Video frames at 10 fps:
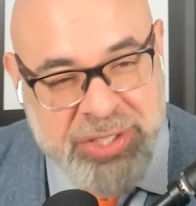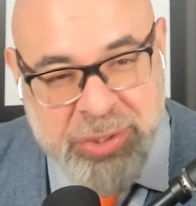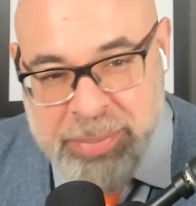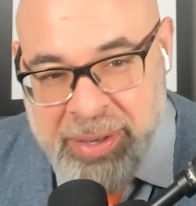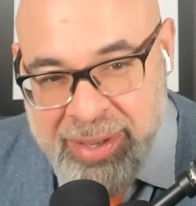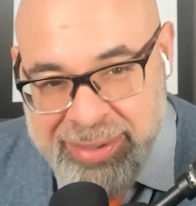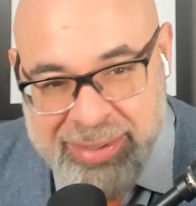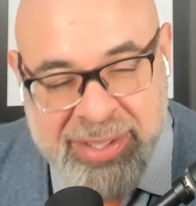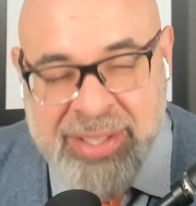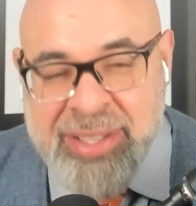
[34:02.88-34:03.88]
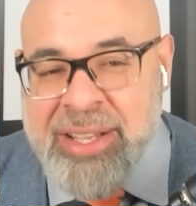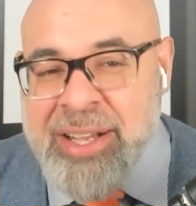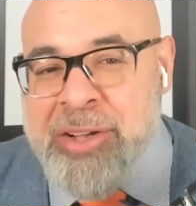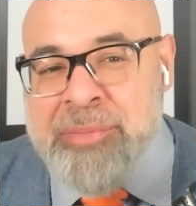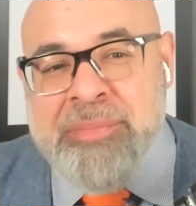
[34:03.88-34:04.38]
Geo Pod.
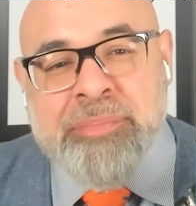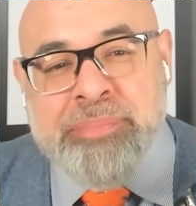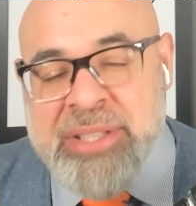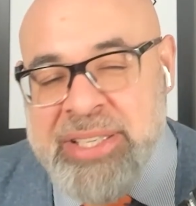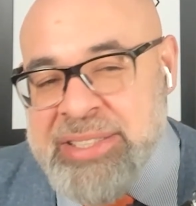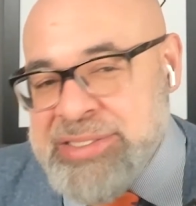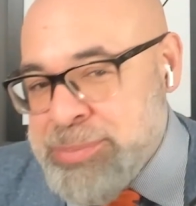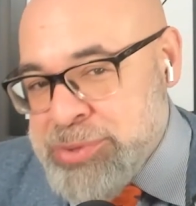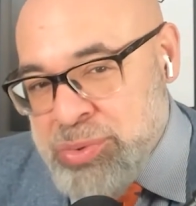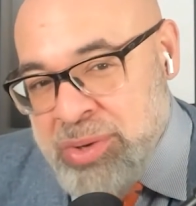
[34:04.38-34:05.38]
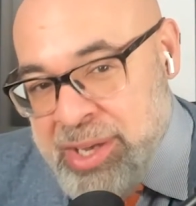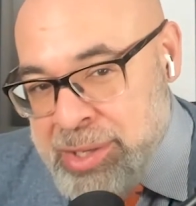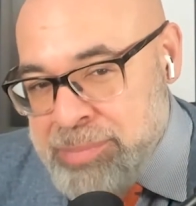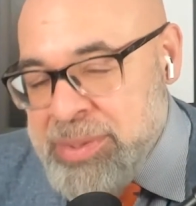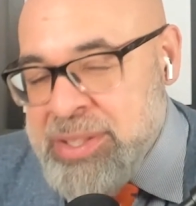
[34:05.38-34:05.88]
Please
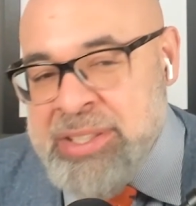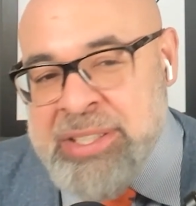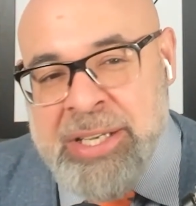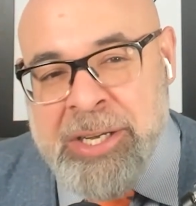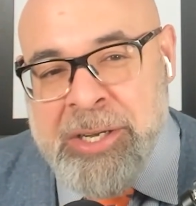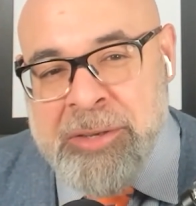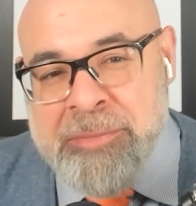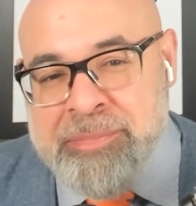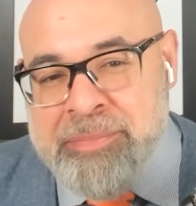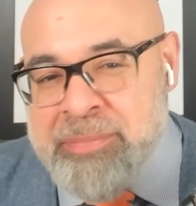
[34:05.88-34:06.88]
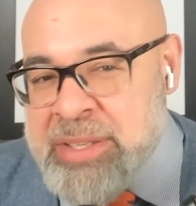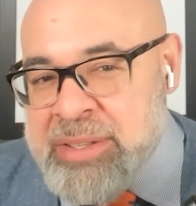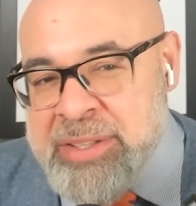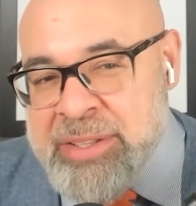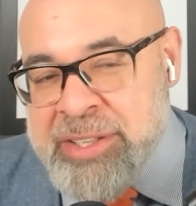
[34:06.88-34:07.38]
subscribe.
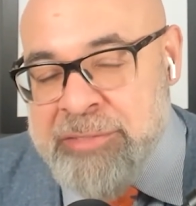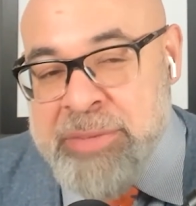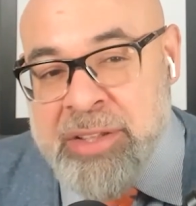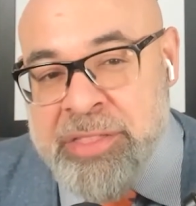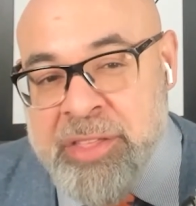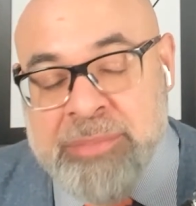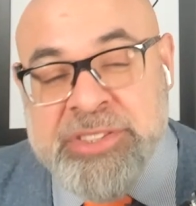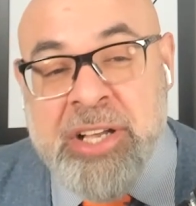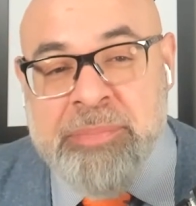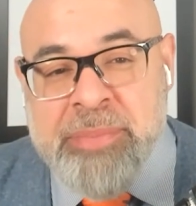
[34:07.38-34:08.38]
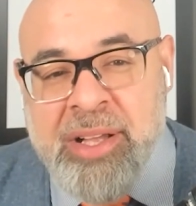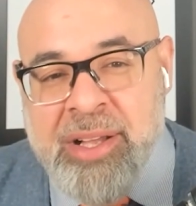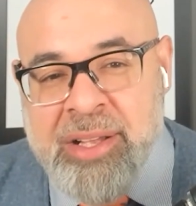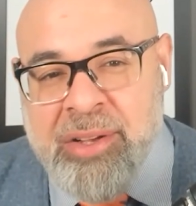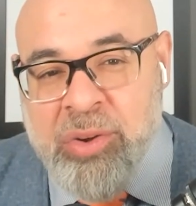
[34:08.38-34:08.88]
Give me a thumbs up.
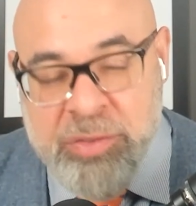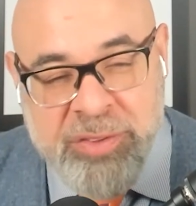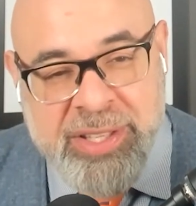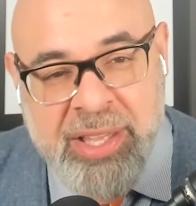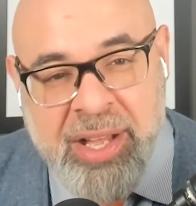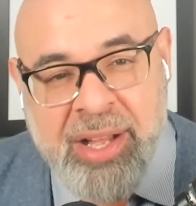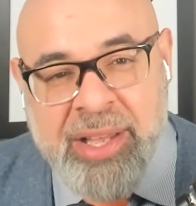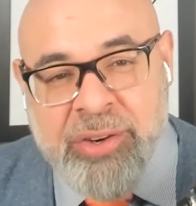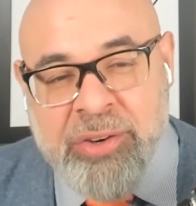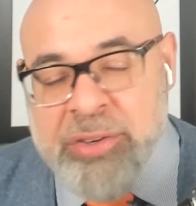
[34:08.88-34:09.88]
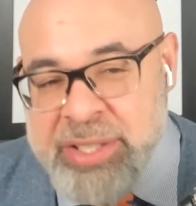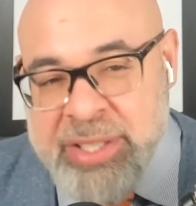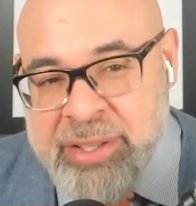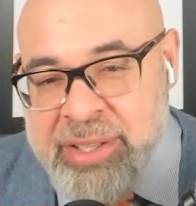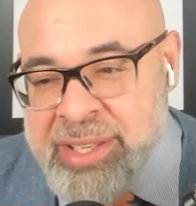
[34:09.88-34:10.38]
Hopefully I earned
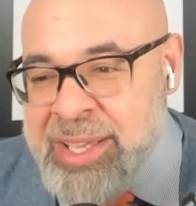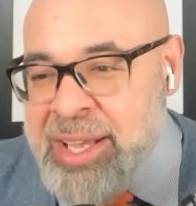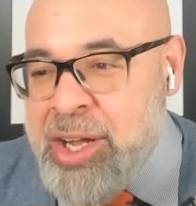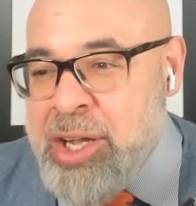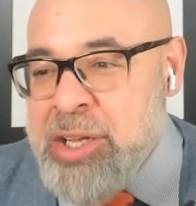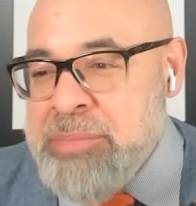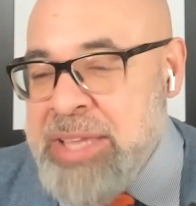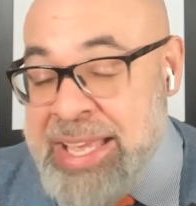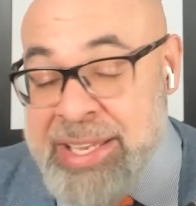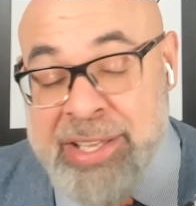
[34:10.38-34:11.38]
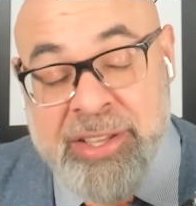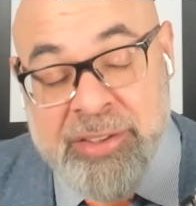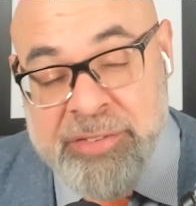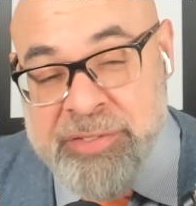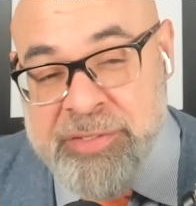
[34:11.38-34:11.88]
it. And
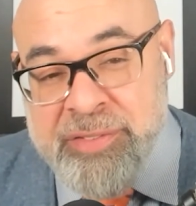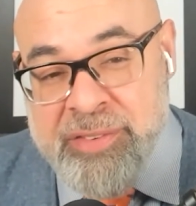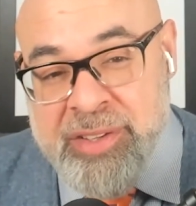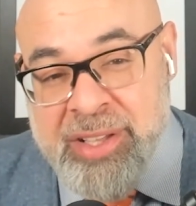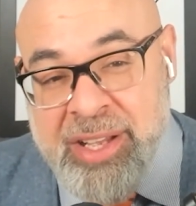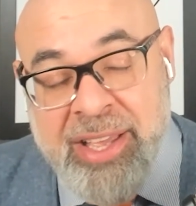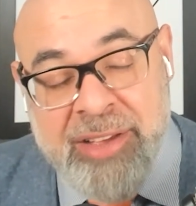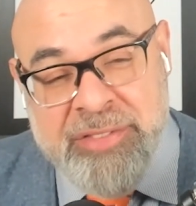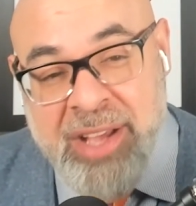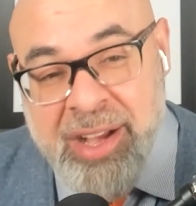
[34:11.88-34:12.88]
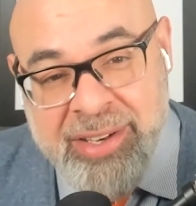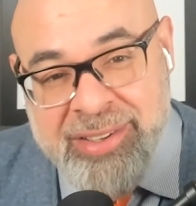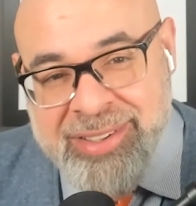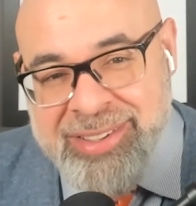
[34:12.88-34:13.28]
if I have not,